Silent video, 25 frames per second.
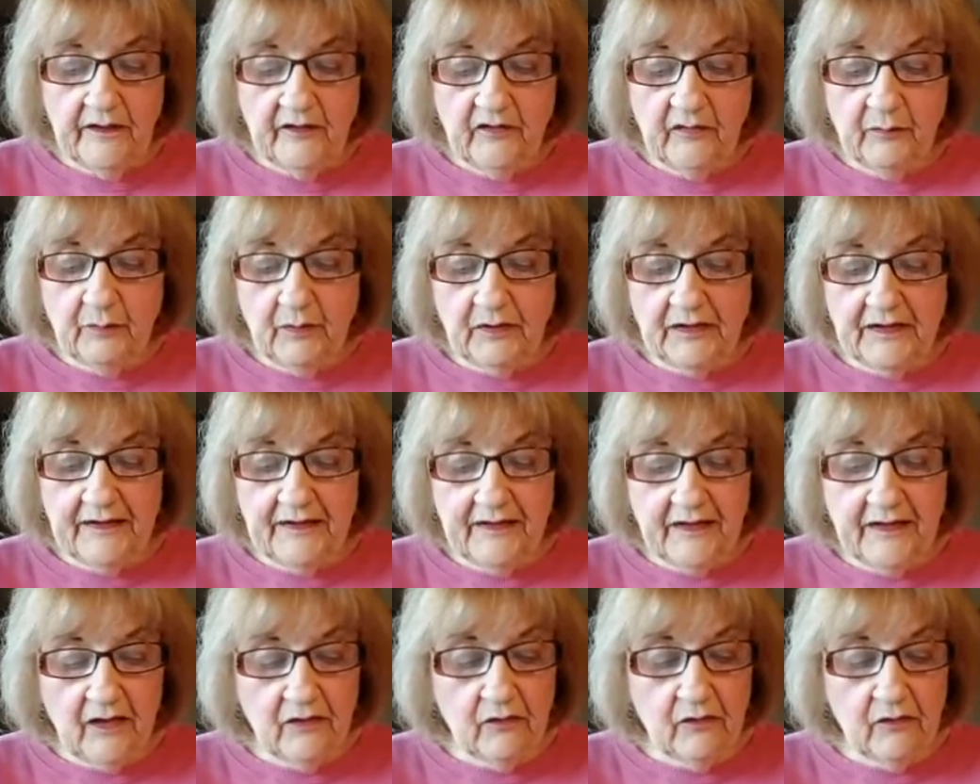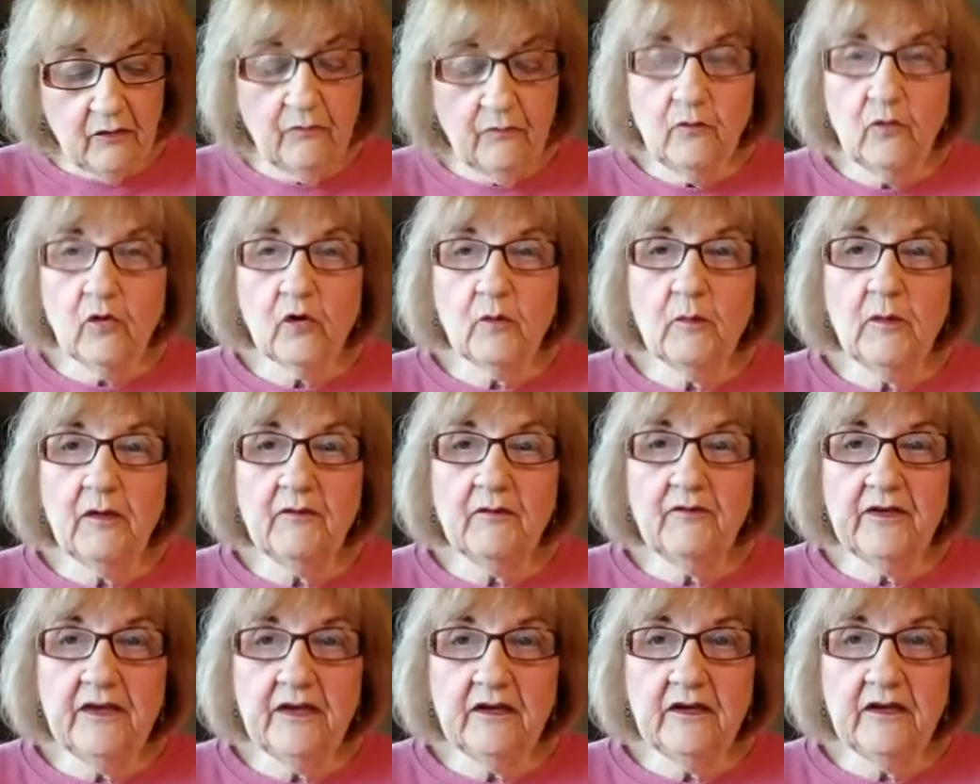is but another form
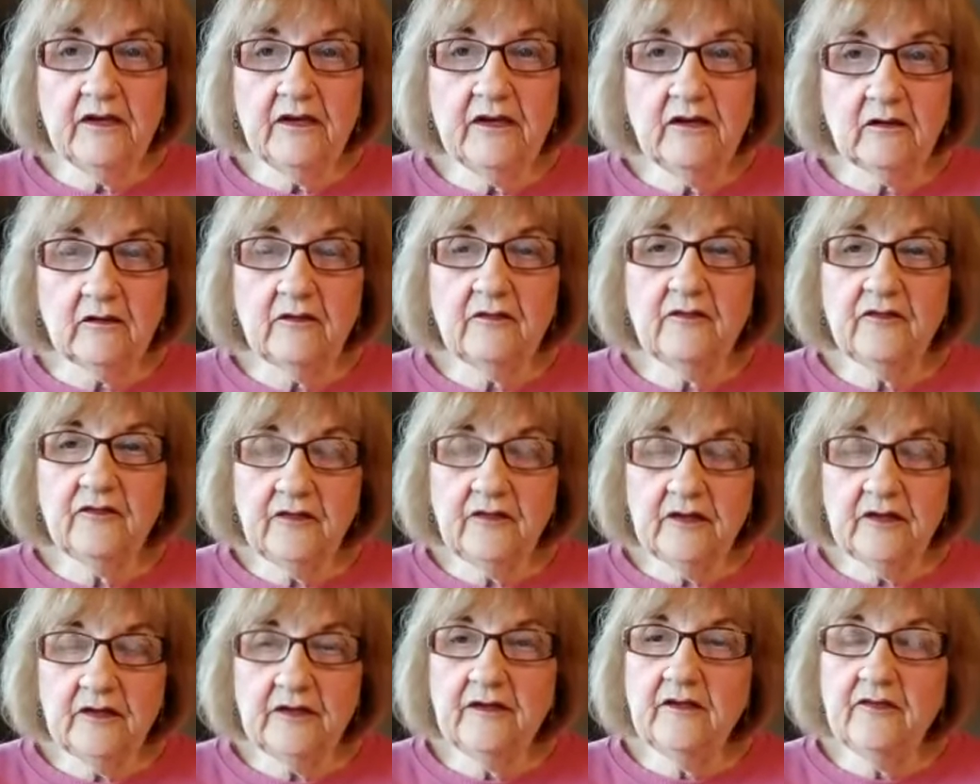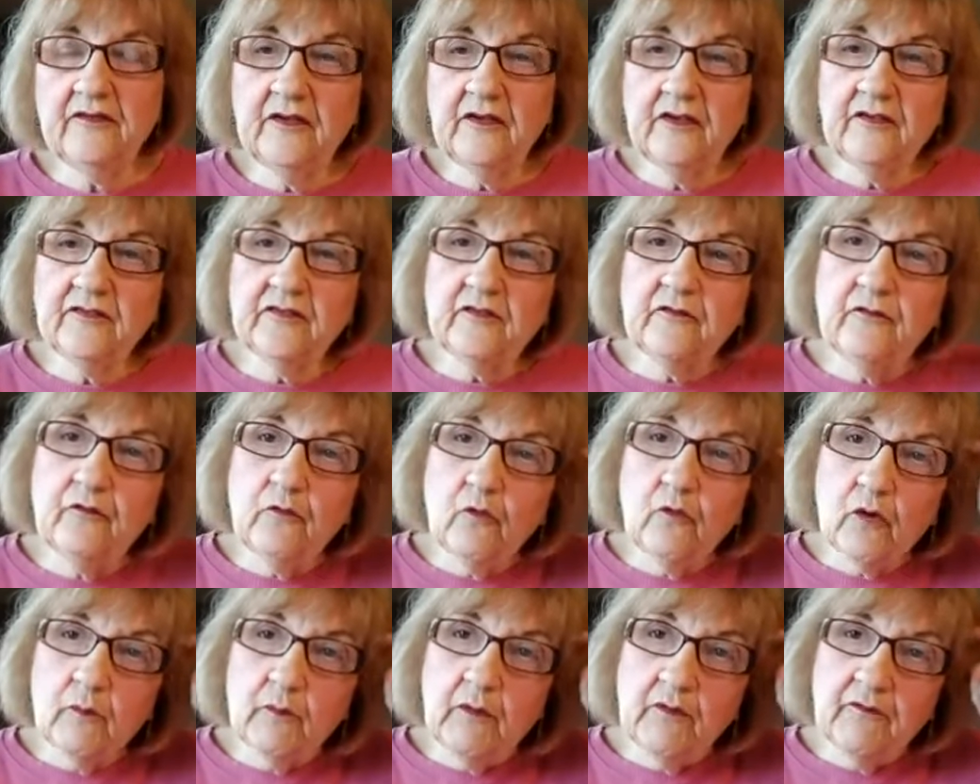of guilt. Sickness is a
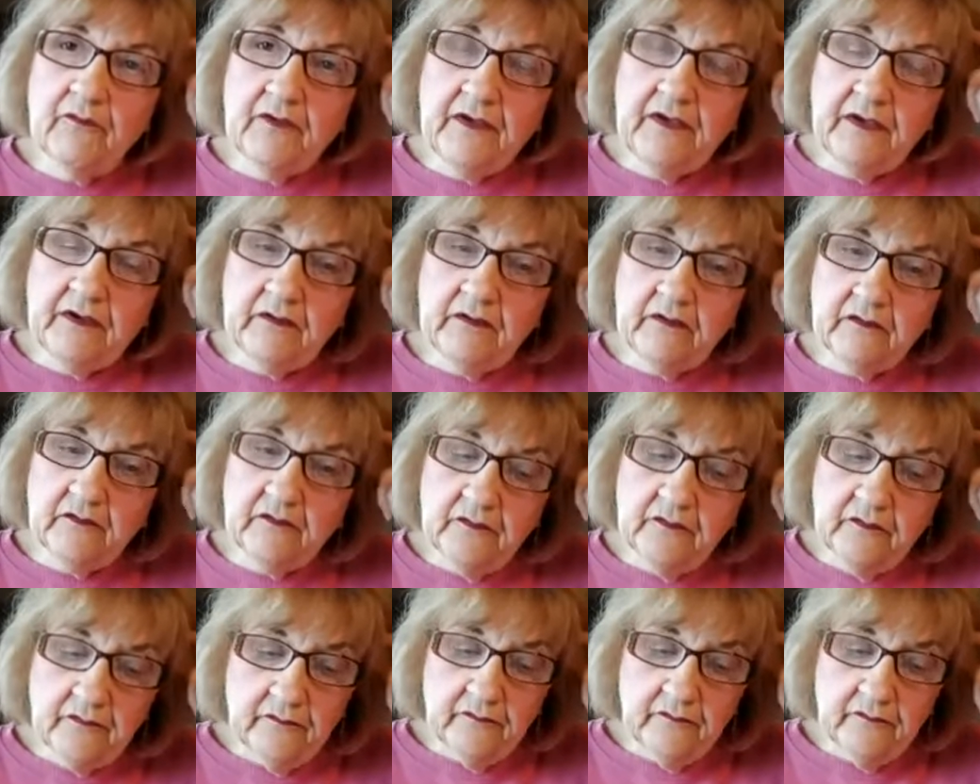form of guilt.